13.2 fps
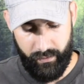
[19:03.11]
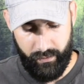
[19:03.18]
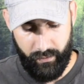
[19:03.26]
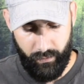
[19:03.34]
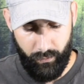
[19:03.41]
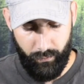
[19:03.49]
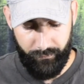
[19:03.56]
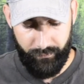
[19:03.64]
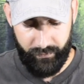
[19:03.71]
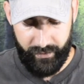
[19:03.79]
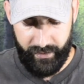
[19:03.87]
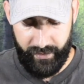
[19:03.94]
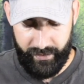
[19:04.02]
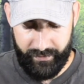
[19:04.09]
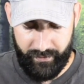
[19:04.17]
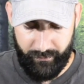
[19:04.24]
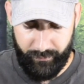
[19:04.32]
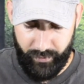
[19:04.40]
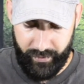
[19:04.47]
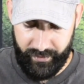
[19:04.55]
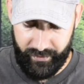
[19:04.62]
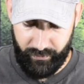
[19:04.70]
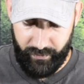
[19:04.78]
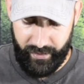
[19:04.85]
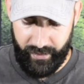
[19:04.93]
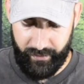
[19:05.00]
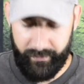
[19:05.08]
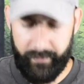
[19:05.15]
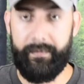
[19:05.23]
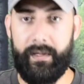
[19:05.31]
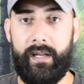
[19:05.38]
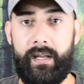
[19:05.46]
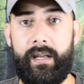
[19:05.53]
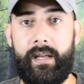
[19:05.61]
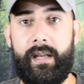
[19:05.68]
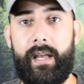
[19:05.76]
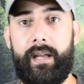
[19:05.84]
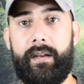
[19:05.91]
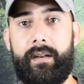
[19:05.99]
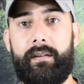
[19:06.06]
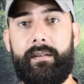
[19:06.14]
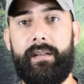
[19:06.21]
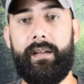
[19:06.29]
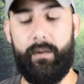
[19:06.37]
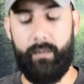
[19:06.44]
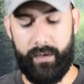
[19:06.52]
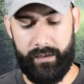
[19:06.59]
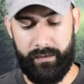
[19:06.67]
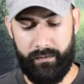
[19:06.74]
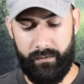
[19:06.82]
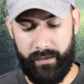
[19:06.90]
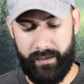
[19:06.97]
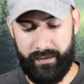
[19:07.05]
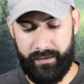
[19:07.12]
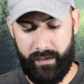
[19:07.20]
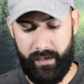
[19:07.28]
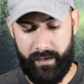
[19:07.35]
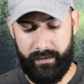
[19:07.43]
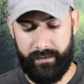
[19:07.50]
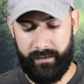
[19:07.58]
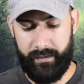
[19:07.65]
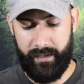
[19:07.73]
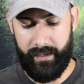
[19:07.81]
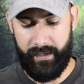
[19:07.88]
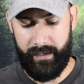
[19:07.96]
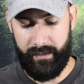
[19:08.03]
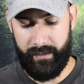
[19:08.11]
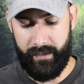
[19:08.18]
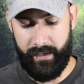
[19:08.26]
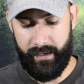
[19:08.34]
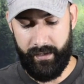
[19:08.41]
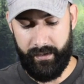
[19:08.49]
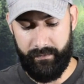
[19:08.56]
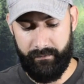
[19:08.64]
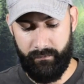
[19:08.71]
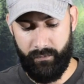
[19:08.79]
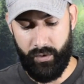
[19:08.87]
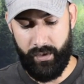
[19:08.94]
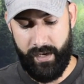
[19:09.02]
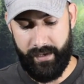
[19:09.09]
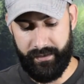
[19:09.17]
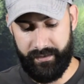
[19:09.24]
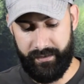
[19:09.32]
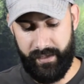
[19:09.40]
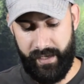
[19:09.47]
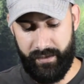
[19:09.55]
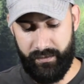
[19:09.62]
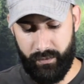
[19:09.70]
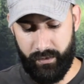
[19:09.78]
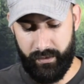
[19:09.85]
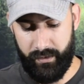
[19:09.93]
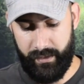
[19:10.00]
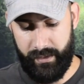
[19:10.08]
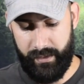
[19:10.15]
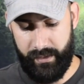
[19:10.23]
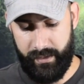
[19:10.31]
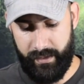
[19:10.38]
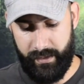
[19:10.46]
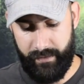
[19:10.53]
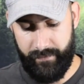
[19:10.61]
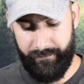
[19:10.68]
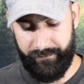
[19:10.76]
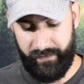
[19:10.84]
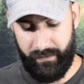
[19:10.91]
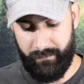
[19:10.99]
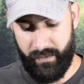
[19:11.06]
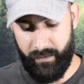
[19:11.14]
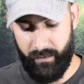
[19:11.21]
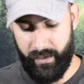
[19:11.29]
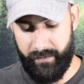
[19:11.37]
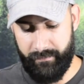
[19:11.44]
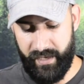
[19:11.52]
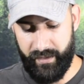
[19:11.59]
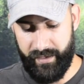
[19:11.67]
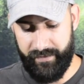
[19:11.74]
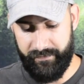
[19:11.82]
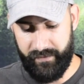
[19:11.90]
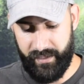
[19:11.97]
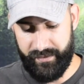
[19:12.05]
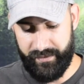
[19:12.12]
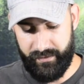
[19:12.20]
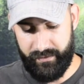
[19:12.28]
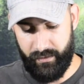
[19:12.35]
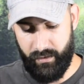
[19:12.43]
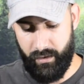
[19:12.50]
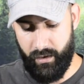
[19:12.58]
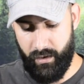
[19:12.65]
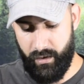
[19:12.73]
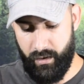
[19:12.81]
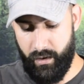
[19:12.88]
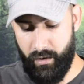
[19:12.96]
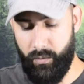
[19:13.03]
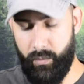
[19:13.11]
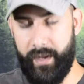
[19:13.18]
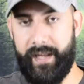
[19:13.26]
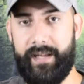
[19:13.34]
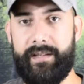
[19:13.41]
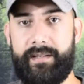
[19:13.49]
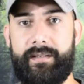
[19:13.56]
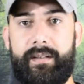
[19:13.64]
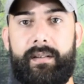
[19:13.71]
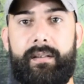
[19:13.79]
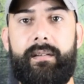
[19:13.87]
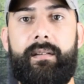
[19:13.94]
hopefully at some point this weekend. And another thing I want to do is start getting more on a schedule. My life doesn't always